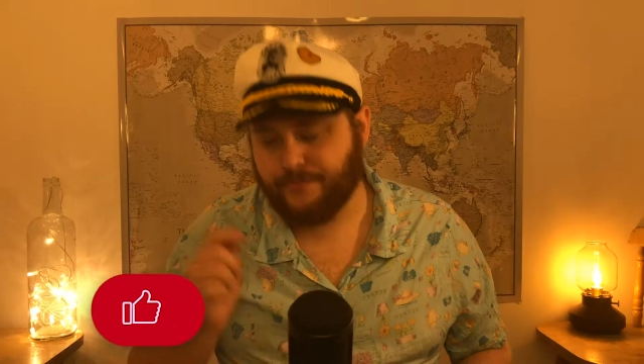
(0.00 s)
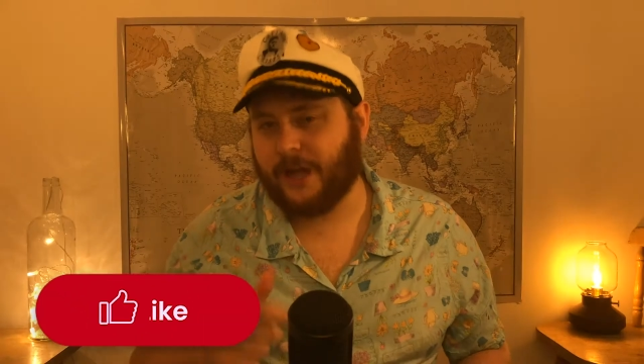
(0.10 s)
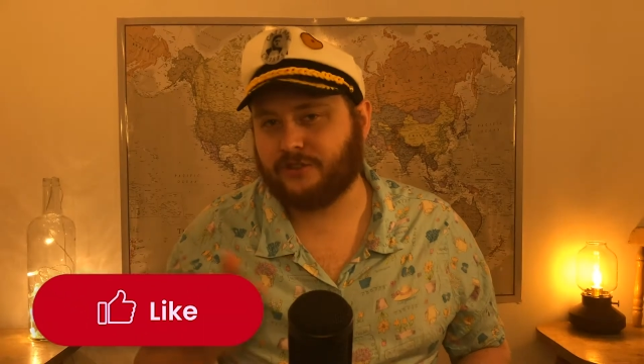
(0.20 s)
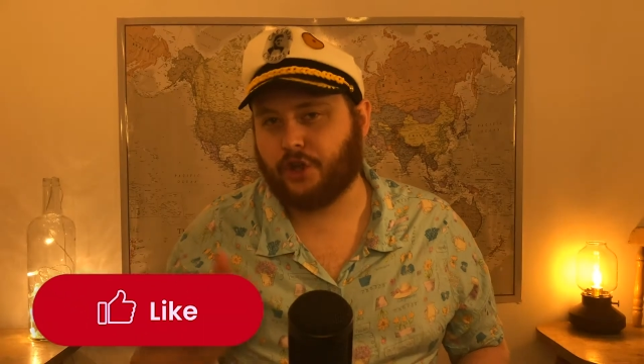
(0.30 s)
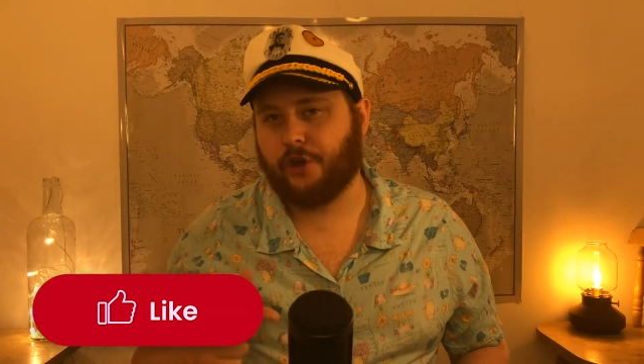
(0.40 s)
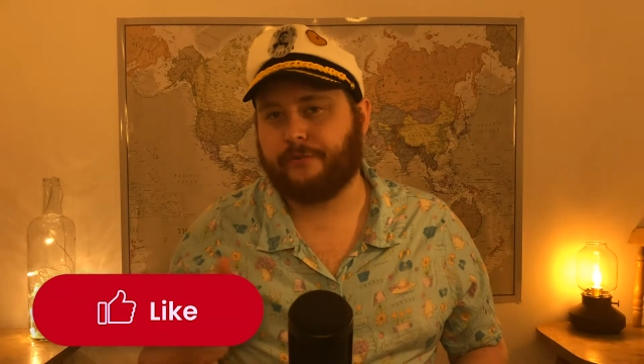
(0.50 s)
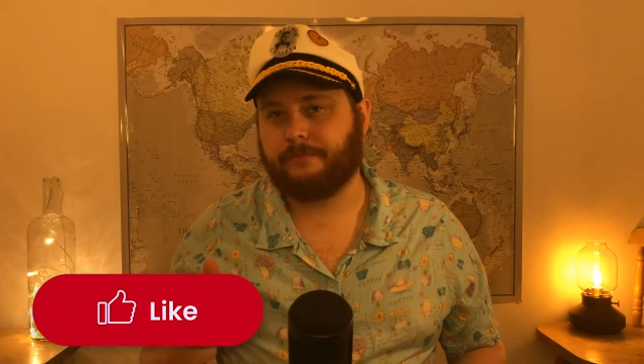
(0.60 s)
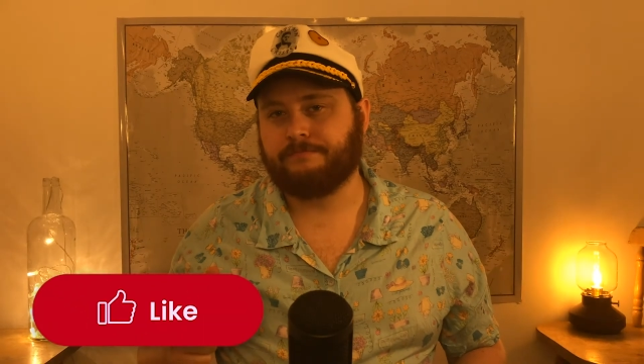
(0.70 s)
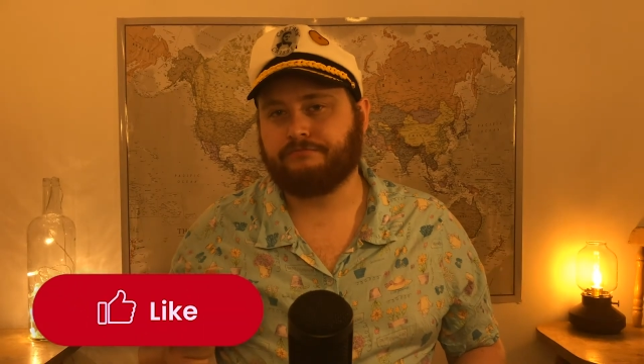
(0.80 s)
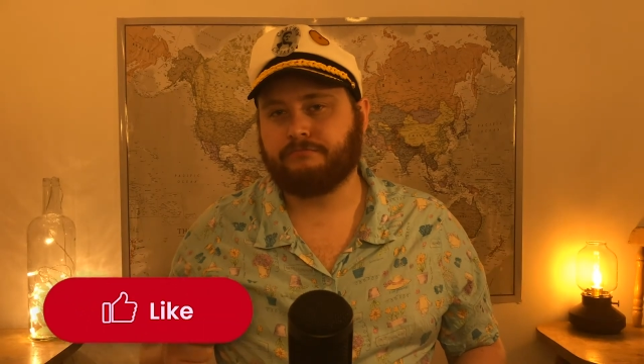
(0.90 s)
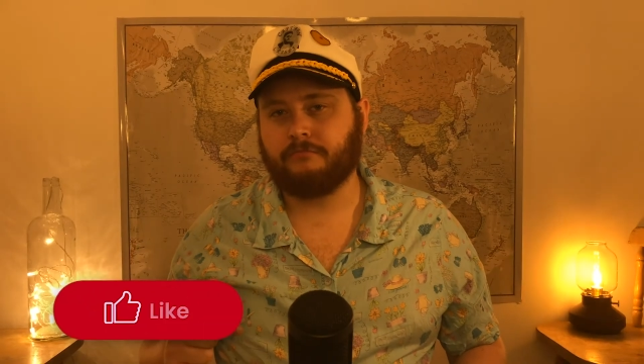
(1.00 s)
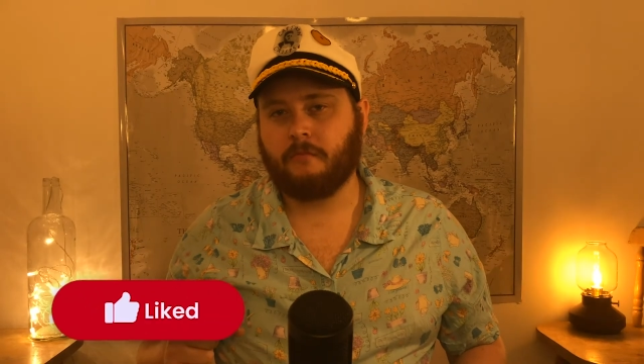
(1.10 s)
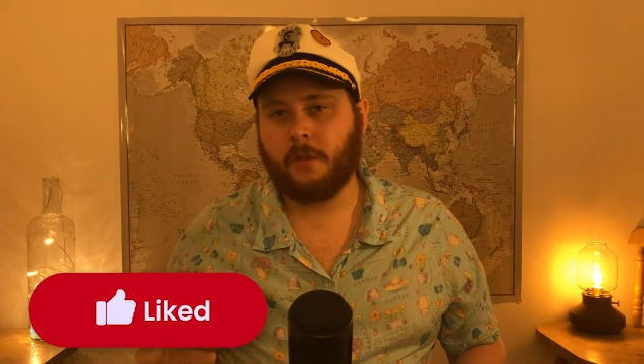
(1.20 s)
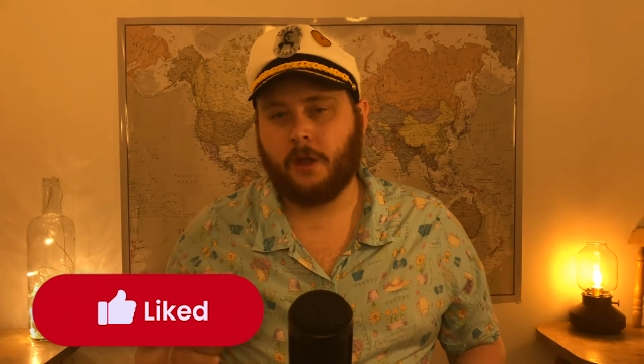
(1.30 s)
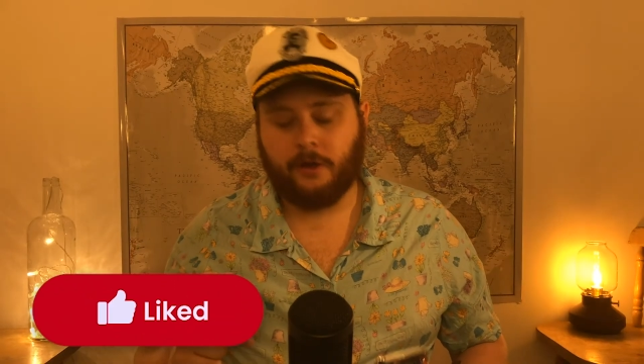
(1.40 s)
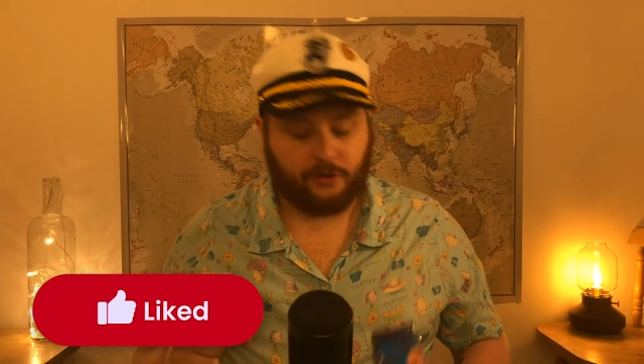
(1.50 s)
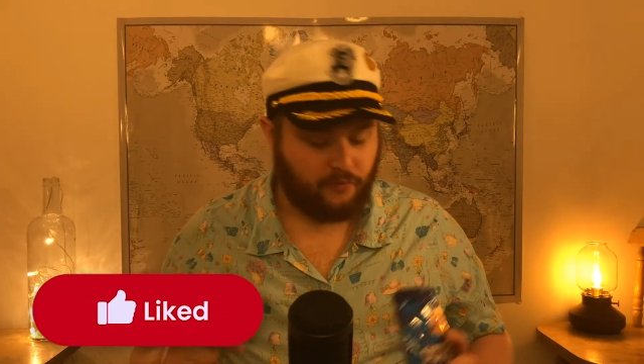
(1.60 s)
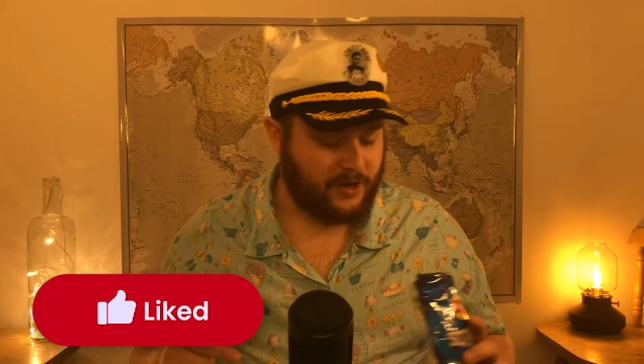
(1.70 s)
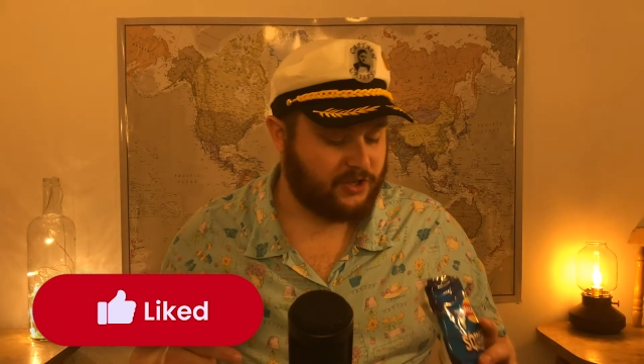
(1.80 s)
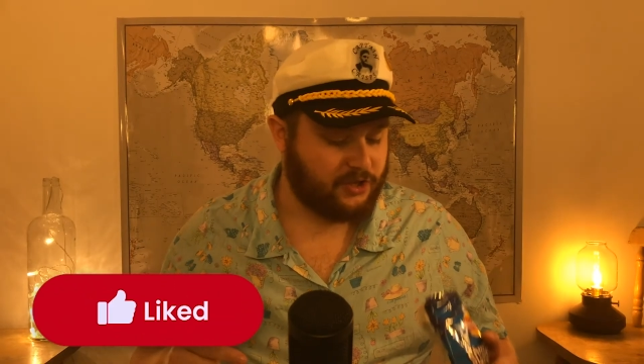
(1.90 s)
That is good. The
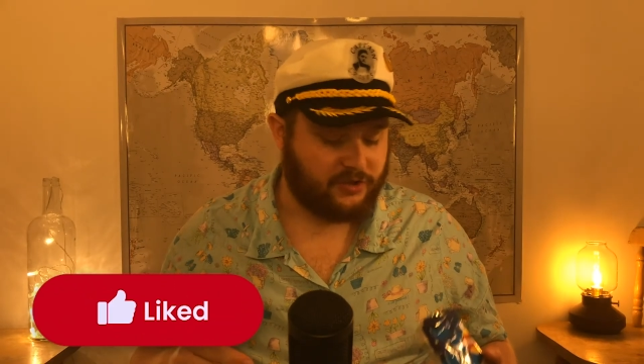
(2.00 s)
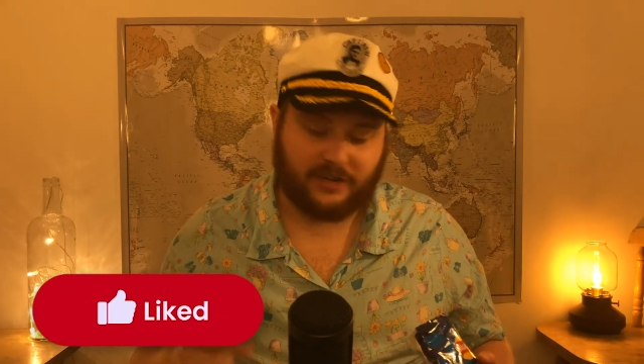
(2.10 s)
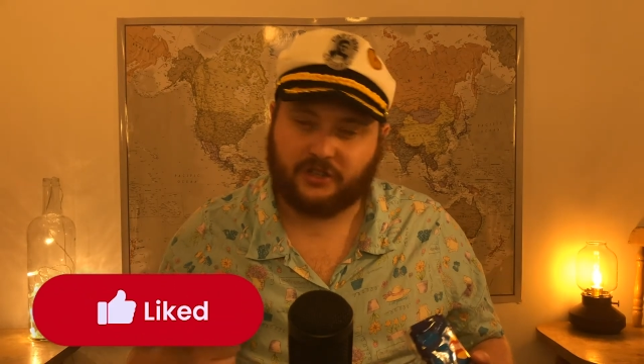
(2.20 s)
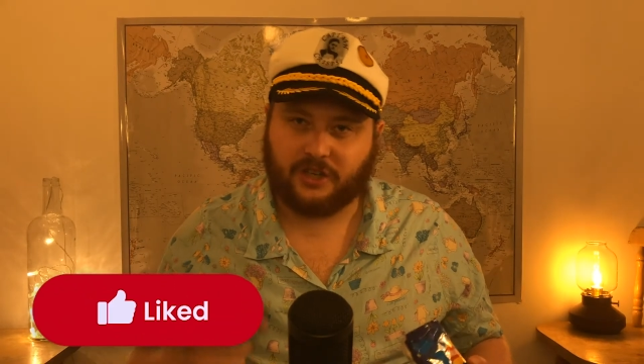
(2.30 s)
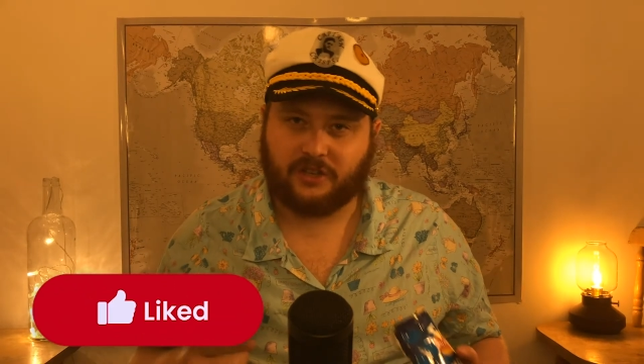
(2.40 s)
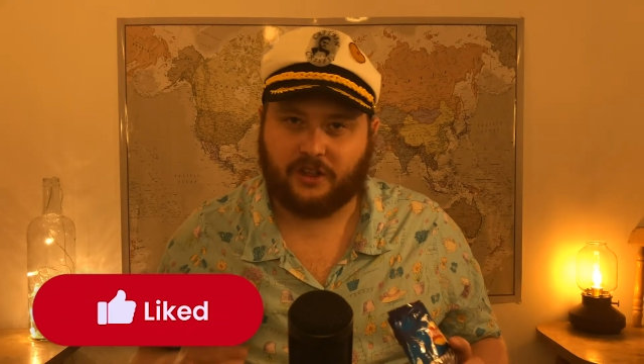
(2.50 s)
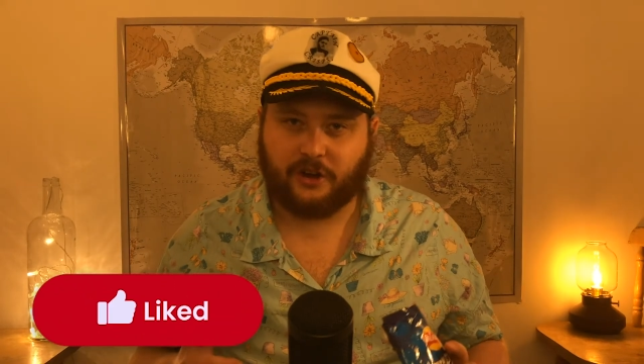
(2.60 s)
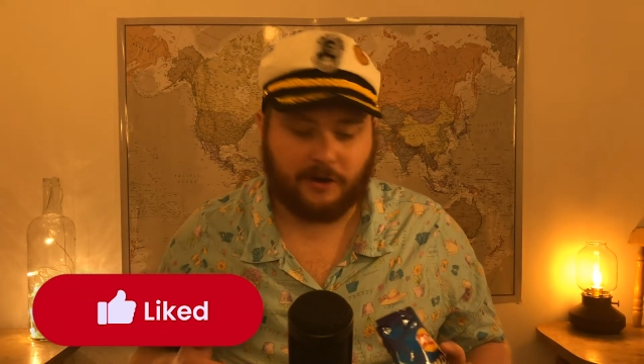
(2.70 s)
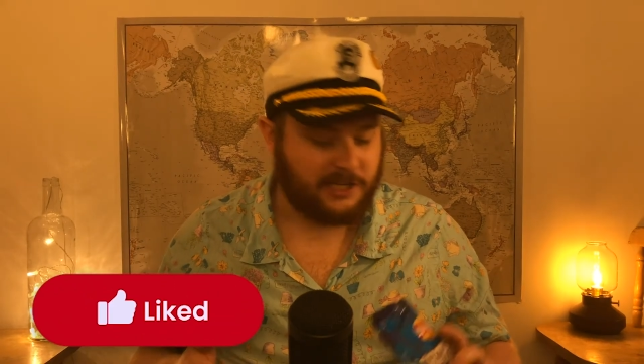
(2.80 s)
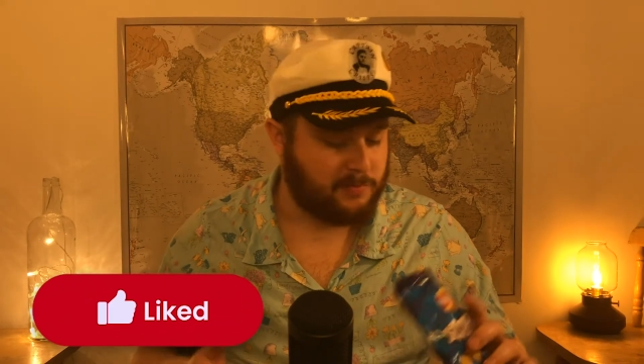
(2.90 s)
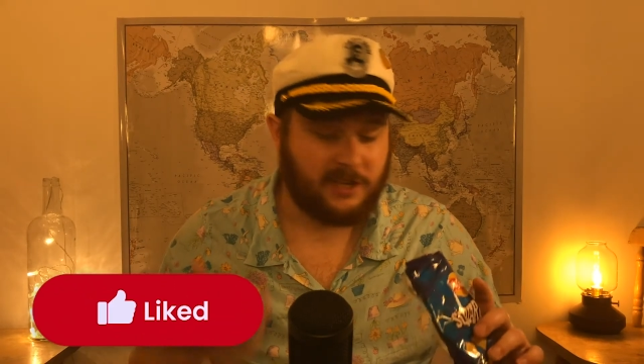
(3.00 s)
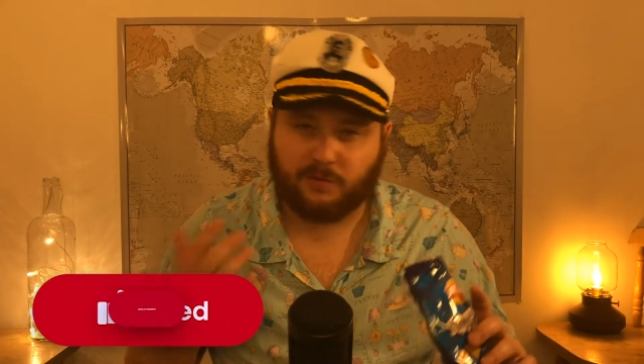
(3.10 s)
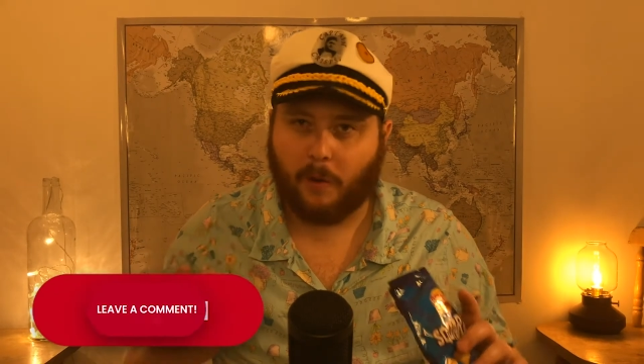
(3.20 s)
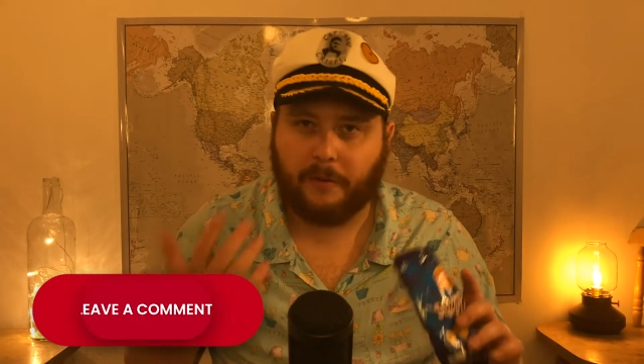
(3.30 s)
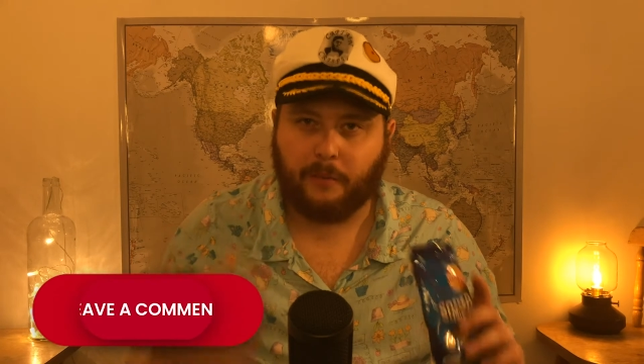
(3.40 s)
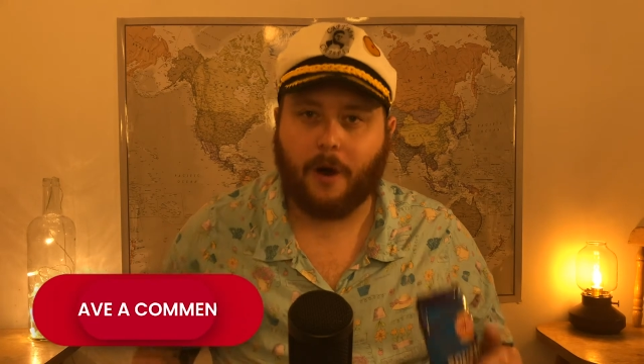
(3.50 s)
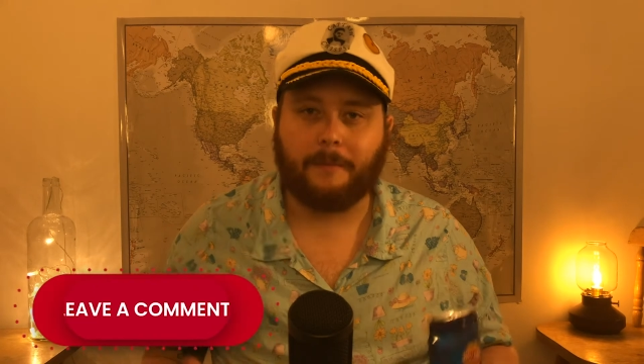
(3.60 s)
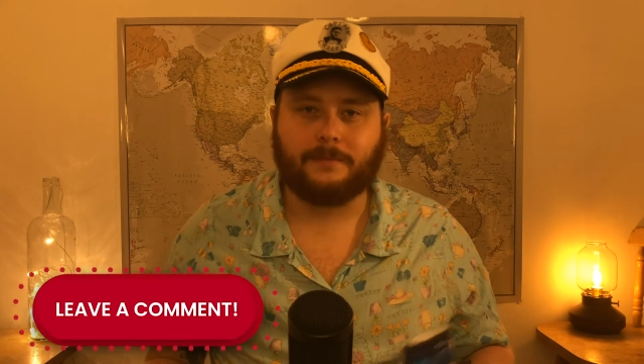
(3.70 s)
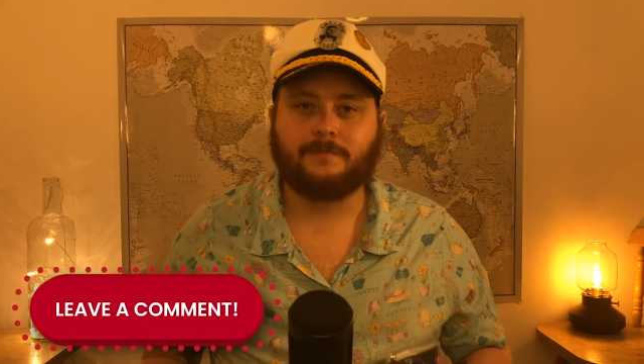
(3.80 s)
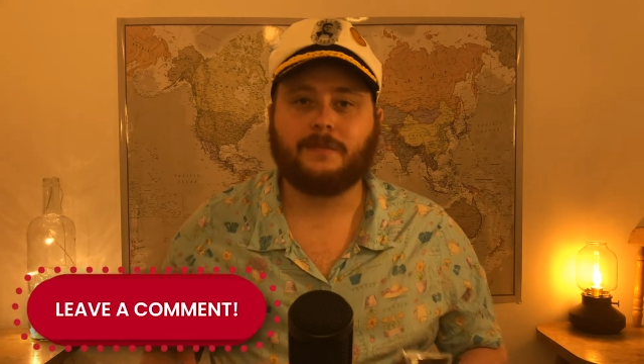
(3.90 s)
residue tastes just like the crisp. That's what we want.